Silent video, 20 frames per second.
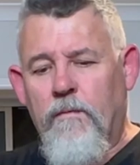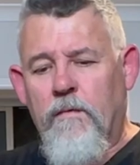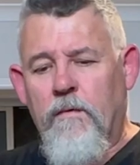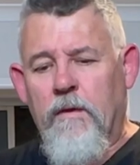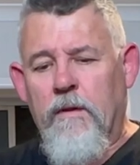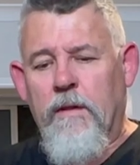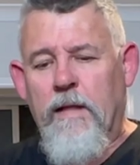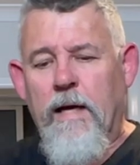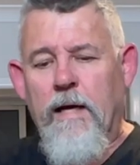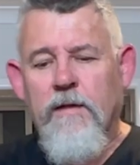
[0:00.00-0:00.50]

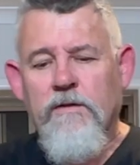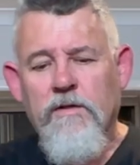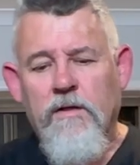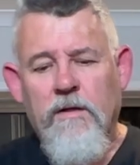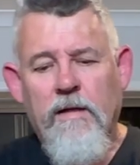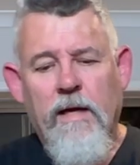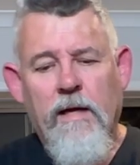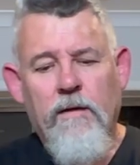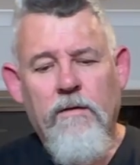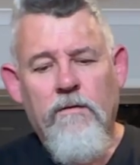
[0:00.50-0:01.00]
Larger
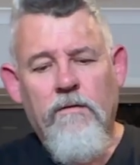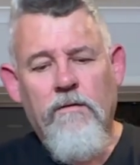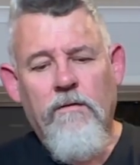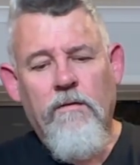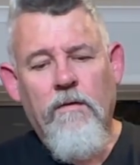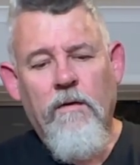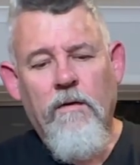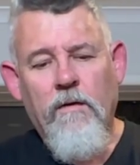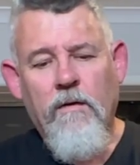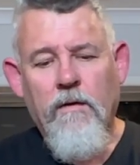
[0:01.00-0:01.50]

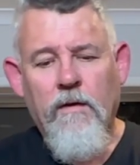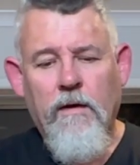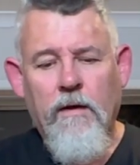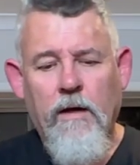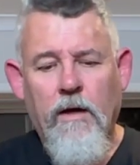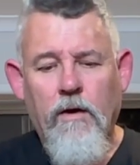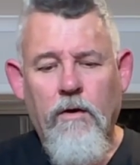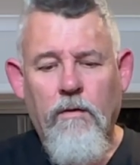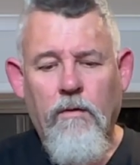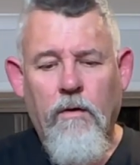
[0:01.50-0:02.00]
nuts
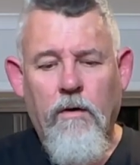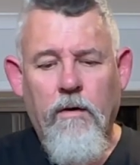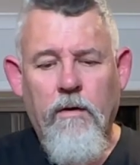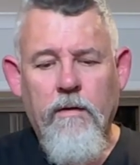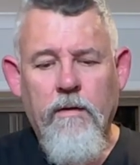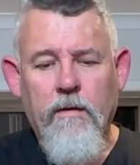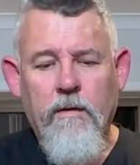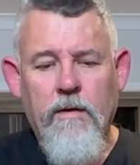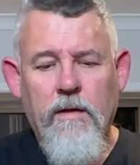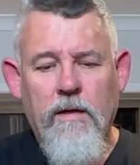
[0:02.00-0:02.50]
go
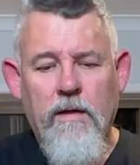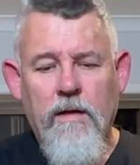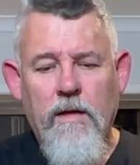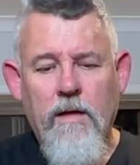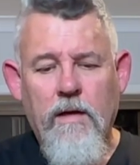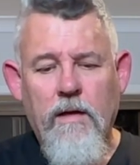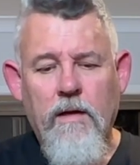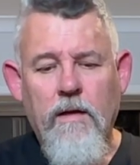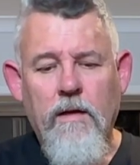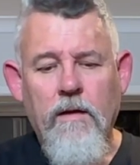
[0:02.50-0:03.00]
in
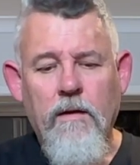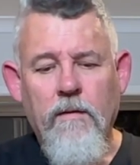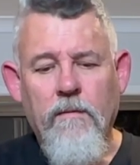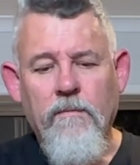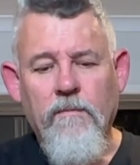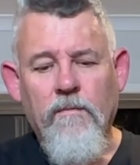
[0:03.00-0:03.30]
here.